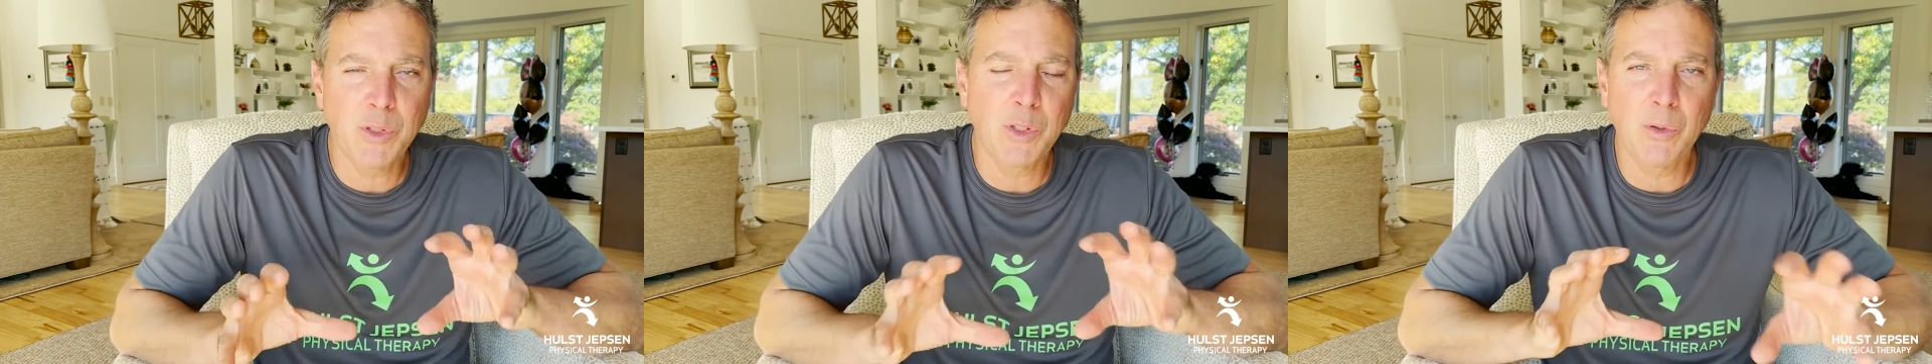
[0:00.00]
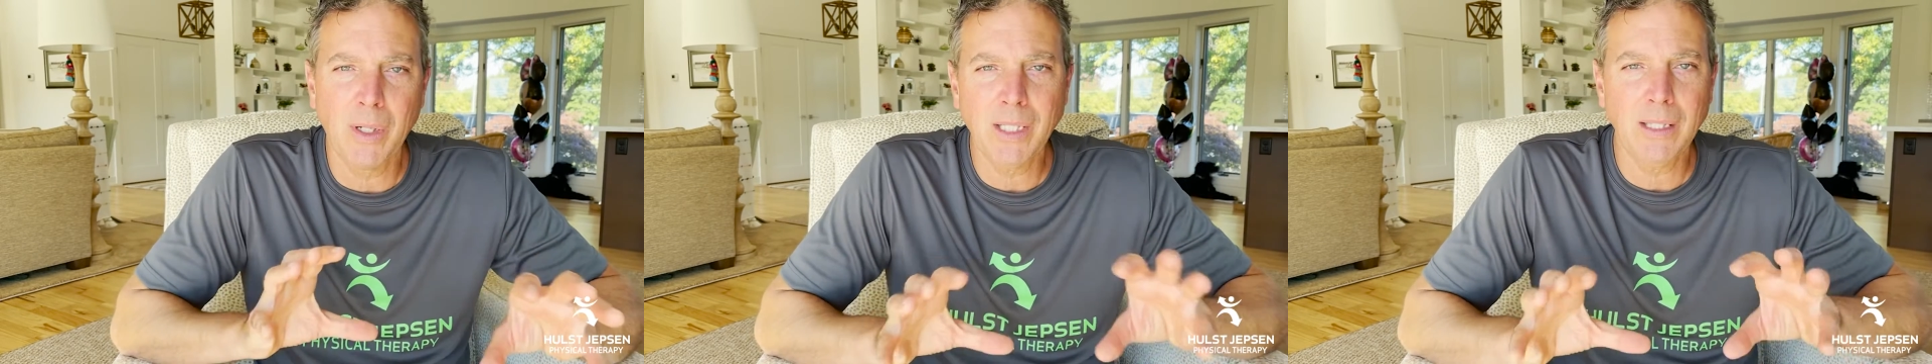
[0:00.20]

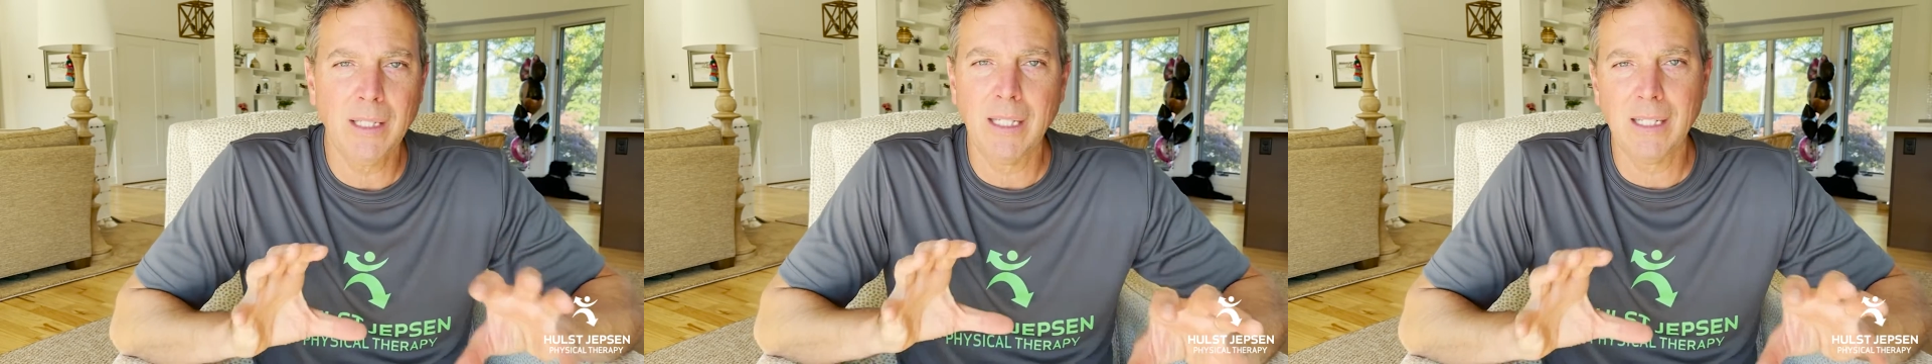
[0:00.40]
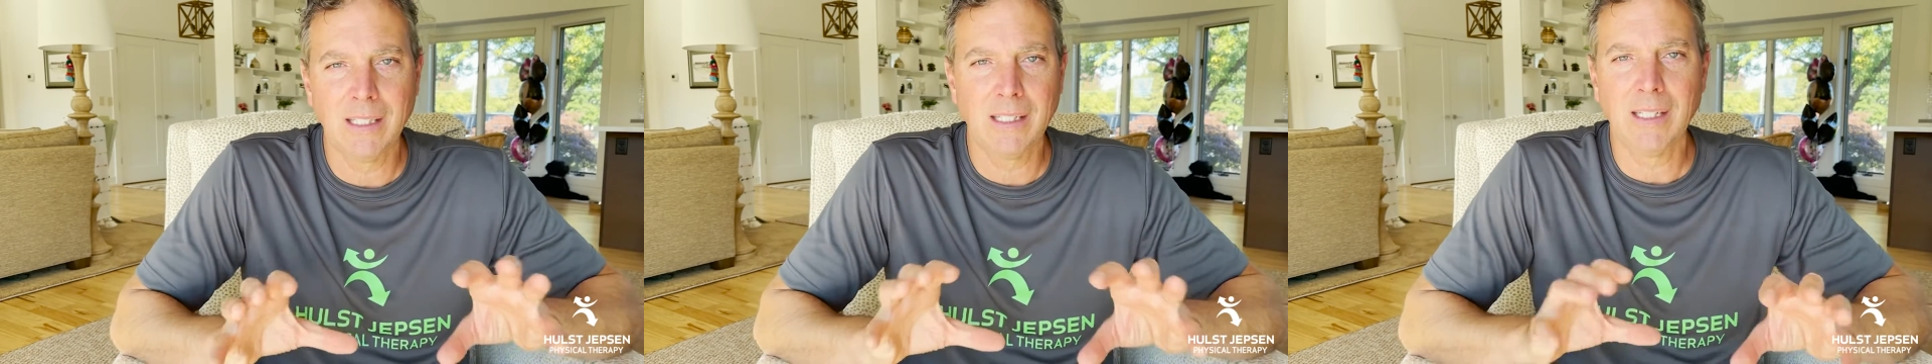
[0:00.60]

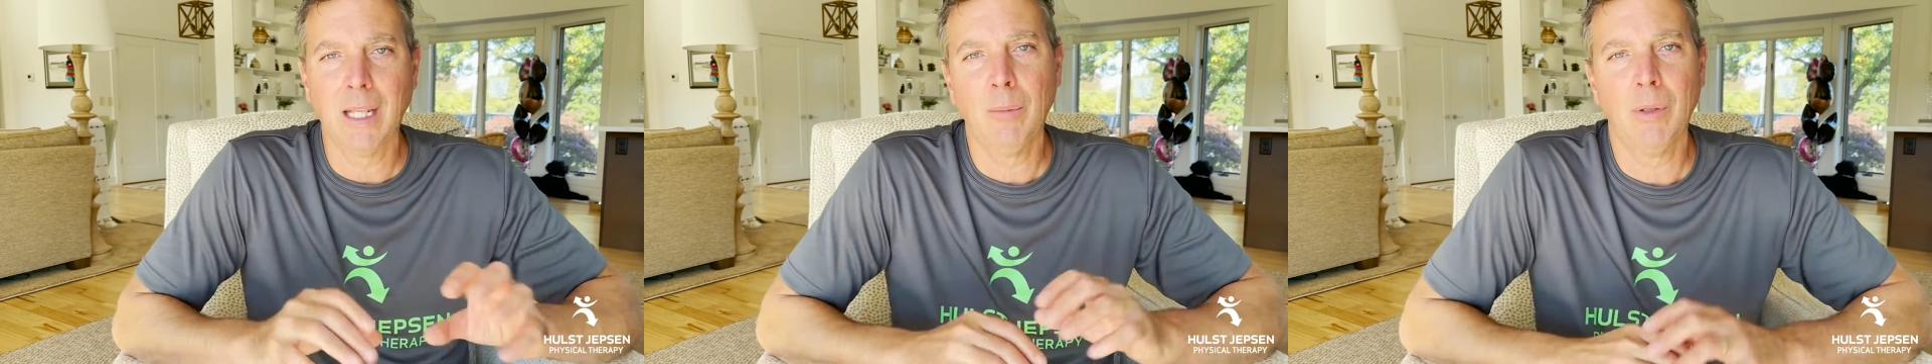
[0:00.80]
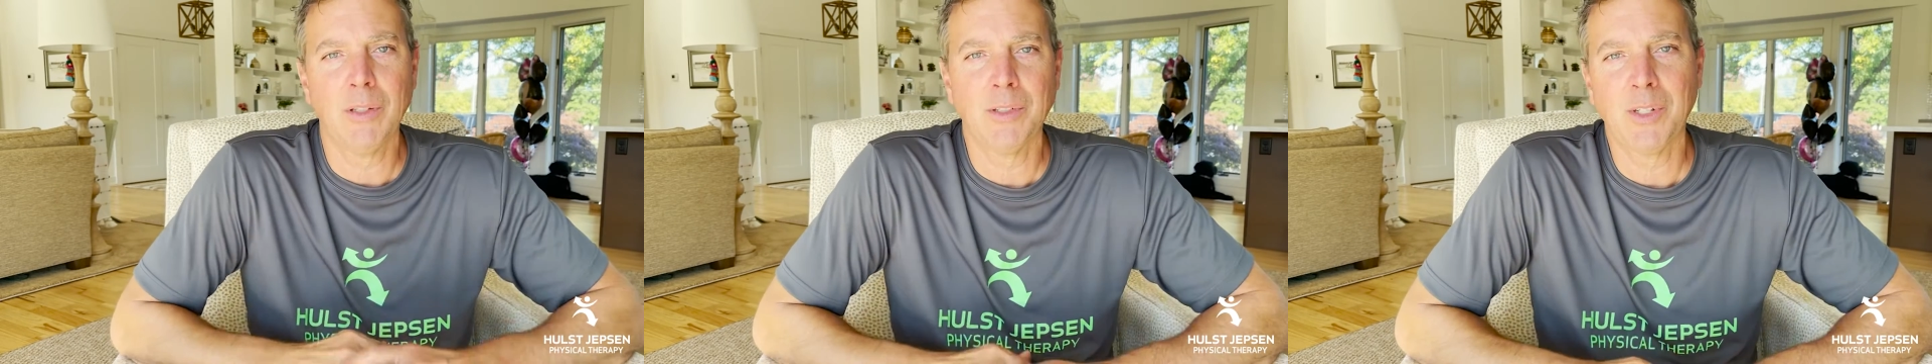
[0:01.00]
strengthening and
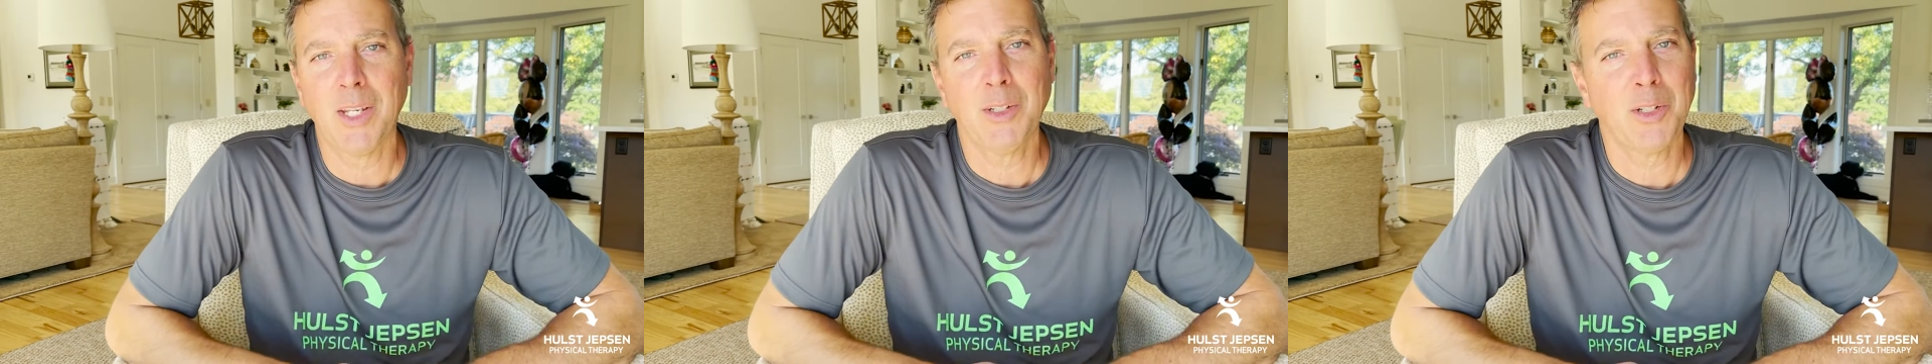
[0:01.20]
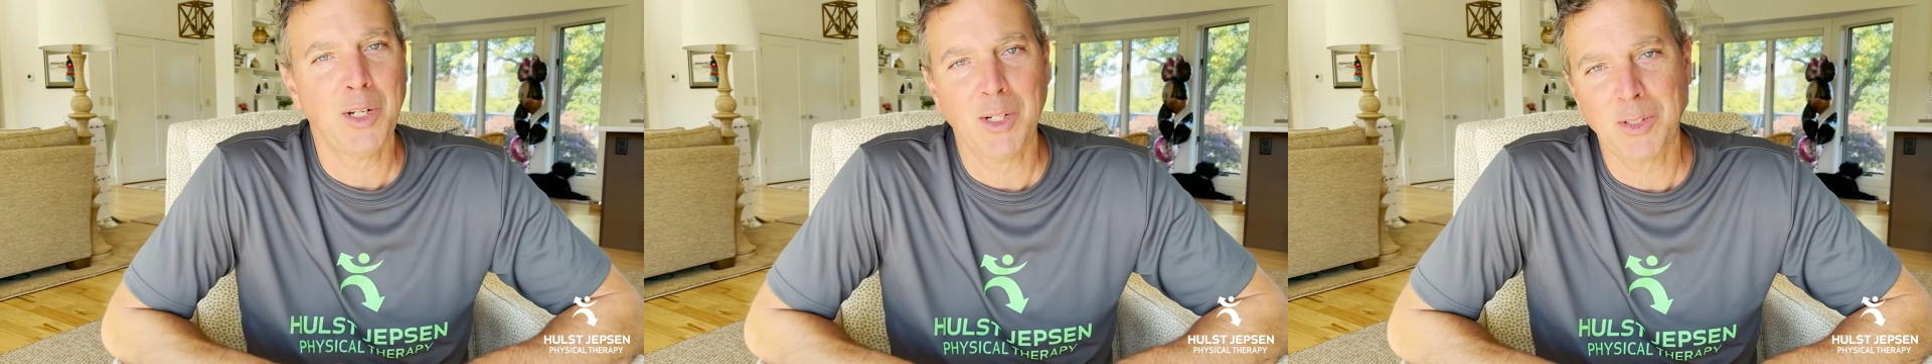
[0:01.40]

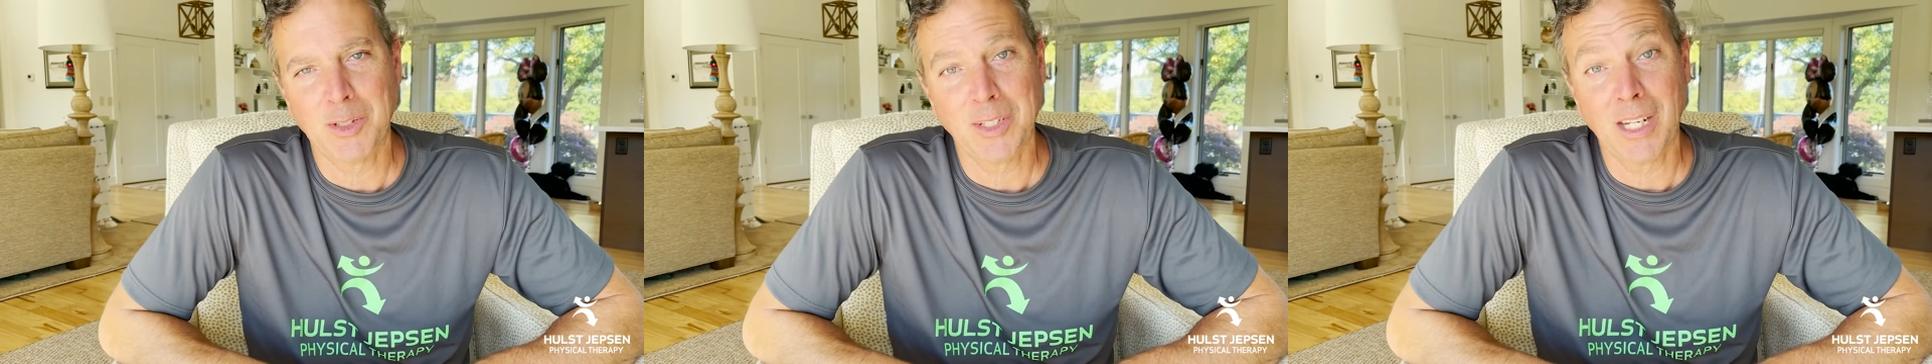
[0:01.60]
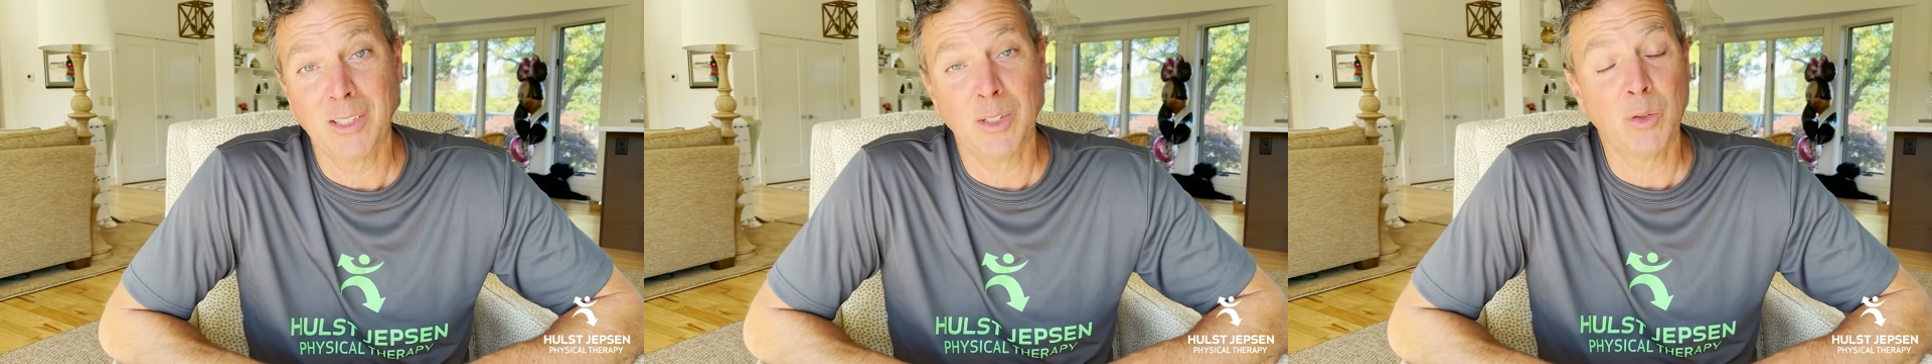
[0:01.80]
stabilization
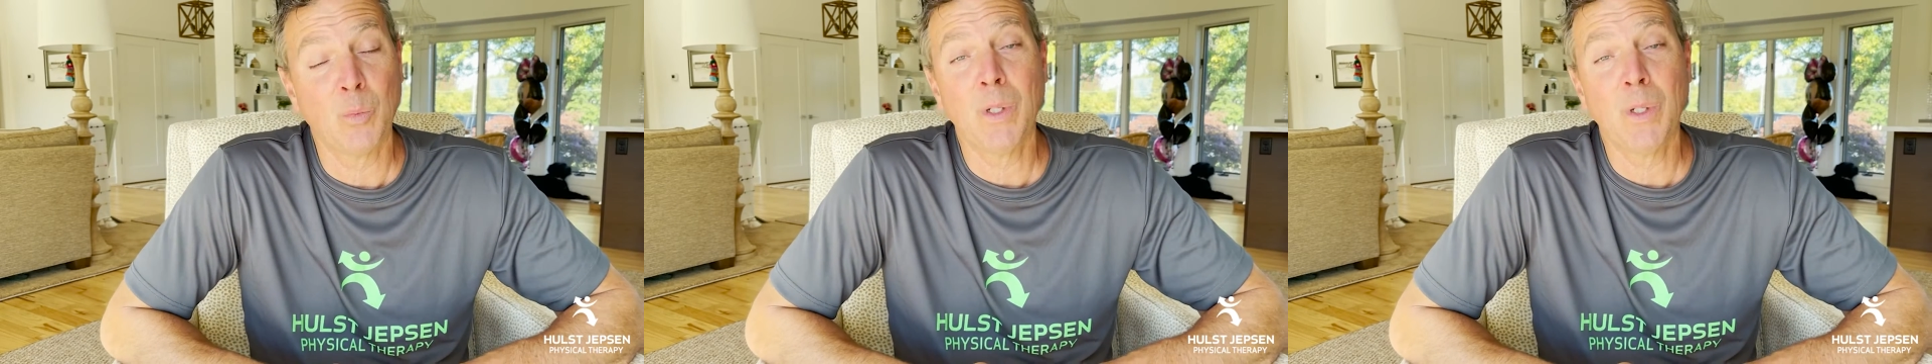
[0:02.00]
exercises